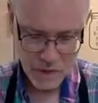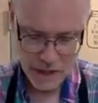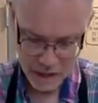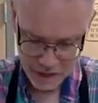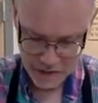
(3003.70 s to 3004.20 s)

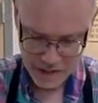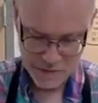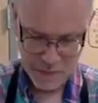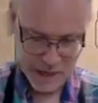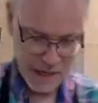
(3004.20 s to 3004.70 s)
you know,
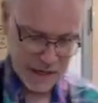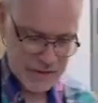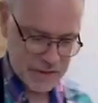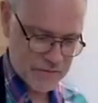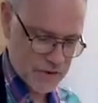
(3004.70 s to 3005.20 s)
his
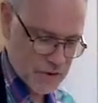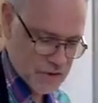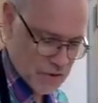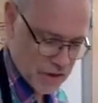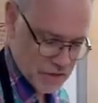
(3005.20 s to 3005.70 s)
paintings at first or